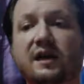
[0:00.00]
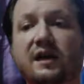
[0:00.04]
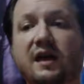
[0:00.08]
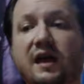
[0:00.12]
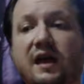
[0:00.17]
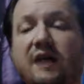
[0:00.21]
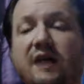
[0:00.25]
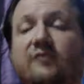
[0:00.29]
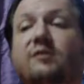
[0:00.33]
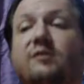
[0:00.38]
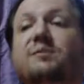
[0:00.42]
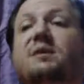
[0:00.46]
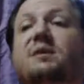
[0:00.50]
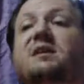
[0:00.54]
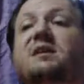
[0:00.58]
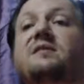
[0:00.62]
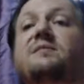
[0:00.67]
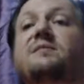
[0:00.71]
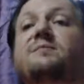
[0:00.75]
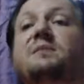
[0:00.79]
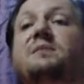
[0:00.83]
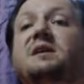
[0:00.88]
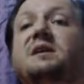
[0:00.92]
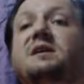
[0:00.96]
everybody
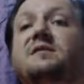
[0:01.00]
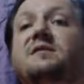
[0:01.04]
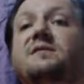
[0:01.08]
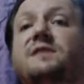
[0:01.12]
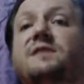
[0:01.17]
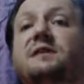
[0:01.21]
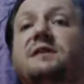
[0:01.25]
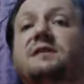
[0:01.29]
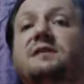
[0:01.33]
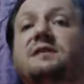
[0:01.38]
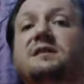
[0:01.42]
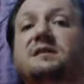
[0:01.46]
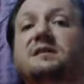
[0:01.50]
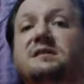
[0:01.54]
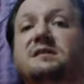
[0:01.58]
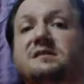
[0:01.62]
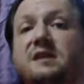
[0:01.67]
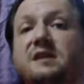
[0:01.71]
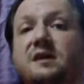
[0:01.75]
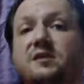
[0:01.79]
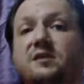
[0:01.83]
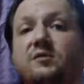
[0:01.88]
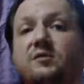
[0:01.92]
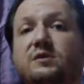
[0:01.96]
being offended is
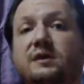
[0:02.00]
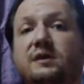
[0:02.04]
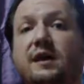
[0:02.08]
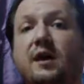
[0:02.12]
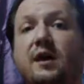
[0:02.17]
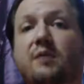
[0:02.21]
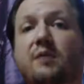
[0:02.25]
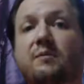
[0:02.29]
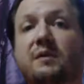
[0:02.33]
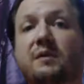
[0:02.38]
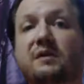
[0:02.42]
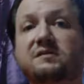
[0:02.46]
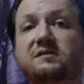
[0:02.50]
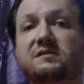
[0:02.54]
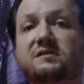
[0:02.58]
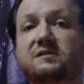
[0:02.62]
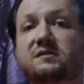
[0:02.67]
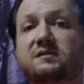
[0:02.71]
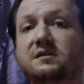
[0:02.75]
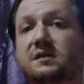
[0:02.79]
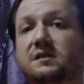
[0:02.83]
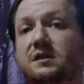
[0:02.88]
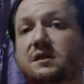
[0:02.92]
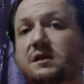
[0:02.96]
not going to help us
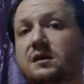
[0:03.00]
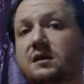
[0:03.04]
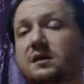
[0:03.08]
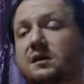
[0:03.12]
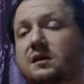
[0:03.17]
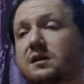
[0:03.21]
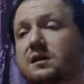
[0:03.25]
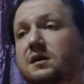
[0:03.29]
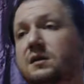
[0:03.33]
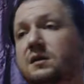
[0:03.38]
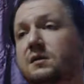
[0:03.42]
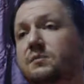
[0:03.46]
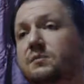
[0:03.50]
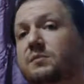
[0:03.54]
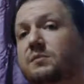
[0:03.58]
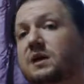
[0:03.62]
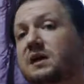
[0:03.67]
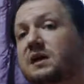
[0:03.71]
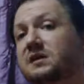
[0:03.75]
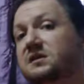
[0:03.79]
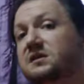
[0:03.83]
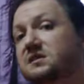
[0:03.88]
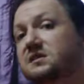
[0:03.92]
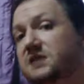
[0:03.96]

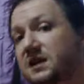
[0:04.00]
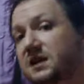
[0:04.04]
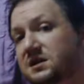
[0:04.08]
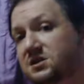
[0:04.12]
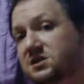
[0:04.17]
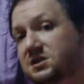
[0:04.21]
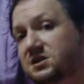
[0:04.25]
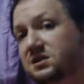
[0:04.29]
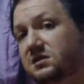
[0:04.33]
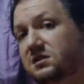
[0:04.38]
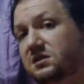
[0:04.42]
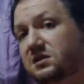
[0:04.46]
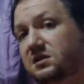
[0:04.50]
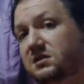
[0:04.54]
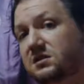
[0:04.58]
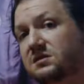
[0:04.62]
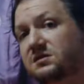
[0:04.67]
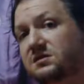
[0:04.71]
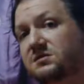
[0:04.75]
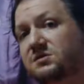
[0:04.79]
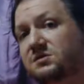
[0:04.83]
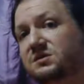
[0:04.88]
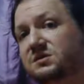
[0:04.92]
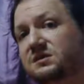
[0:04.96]
paying attention
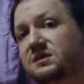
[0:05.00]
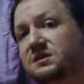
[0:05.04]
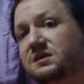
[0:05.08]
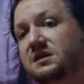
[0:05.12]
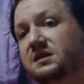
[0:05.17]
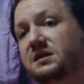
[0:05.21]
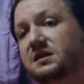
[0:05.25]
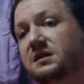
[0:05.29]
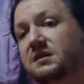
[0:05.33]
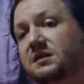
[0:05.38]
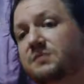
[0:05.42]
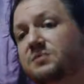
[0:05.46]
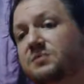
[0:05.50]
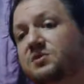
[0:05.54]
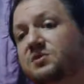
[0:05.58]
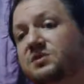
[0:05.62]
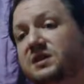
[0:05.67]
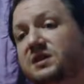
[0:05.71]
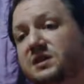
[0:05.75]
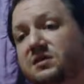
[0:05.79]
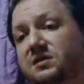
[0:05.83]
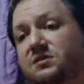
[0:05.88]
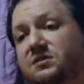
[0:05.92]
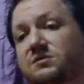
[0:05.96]
to seeing the
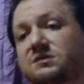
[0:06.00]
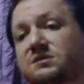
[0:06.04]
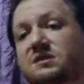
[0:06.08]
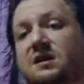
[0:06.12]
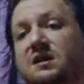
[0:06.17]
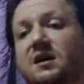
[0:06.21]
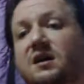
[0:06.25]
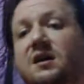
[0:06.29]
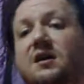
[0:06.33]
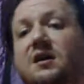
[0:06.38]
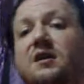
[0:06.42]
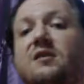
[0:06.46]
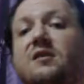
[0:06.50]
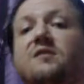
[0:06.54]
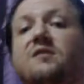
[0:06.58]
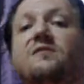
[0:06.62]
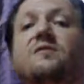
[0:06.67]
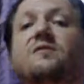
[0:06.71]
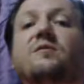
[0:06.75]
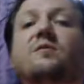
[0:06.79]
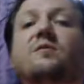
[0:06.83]
particulars of